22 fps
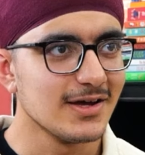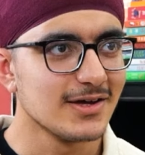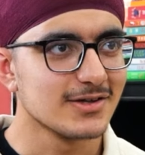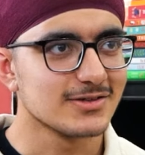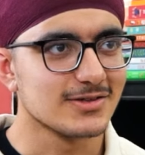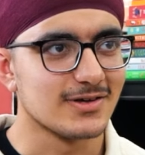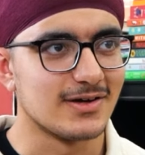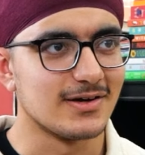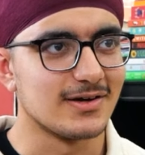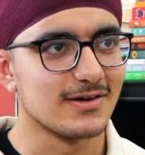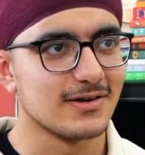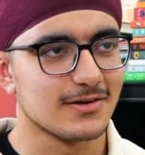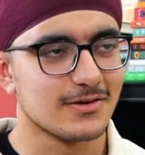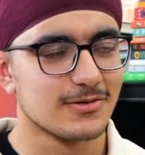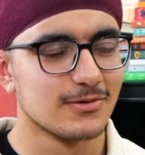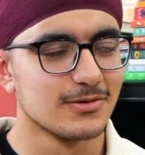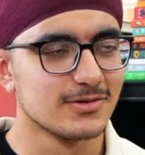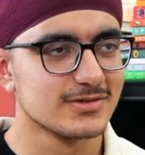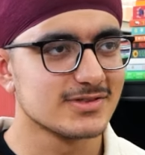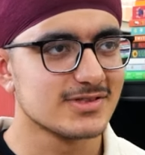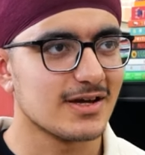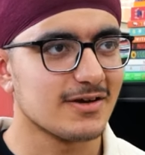So the
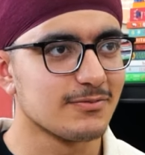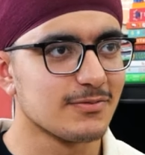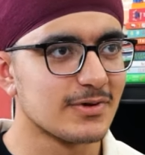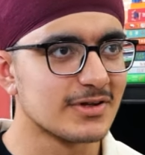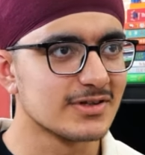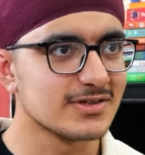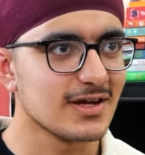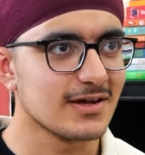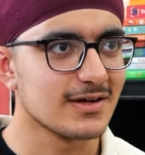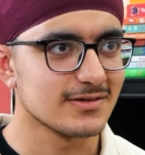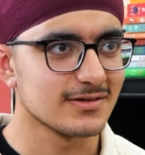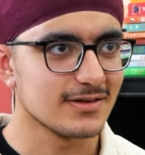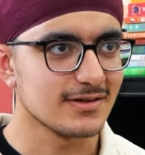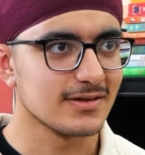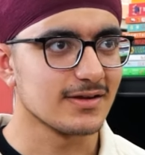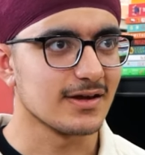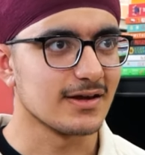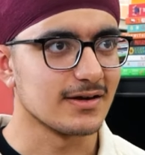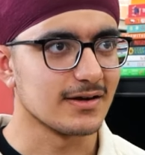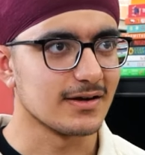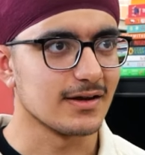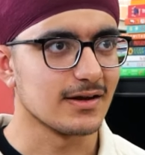rules have been changed in
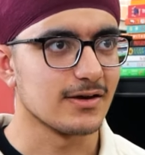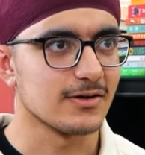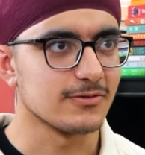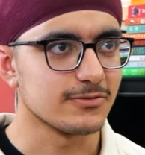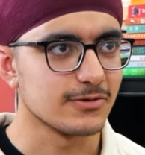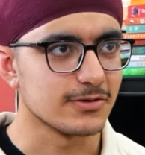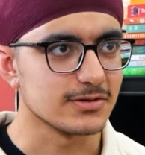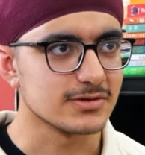the Indian Air Force.